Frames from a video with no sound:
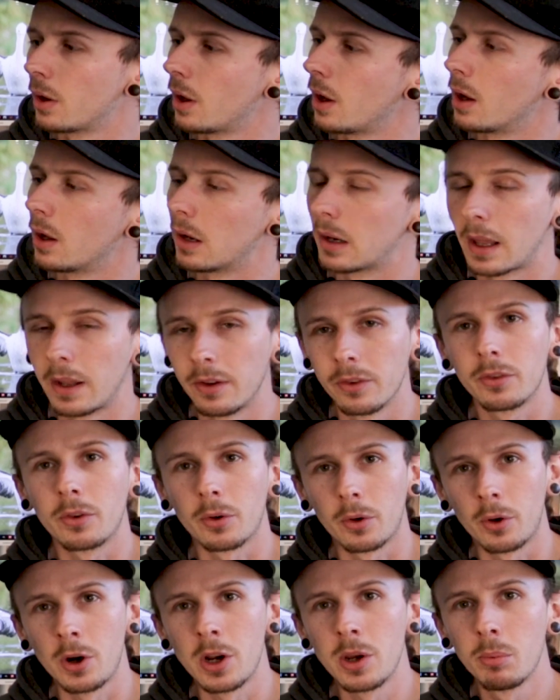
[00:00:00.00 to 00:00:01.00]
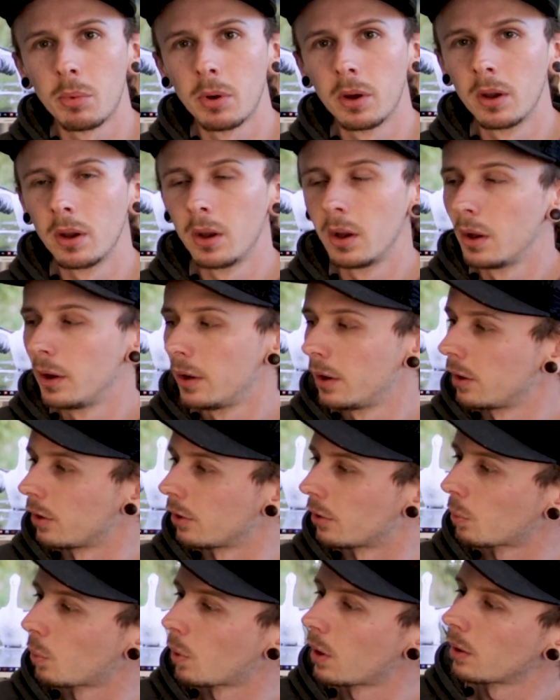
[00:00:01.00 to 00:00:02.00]
lens creep
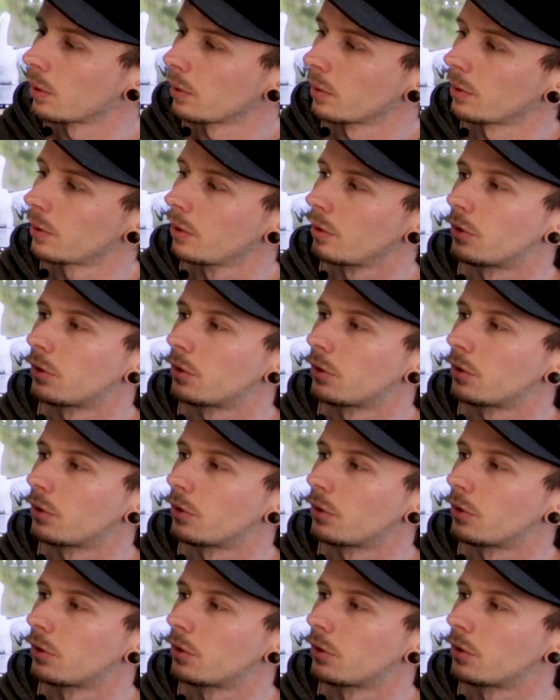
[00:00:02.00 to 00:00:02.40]
as well.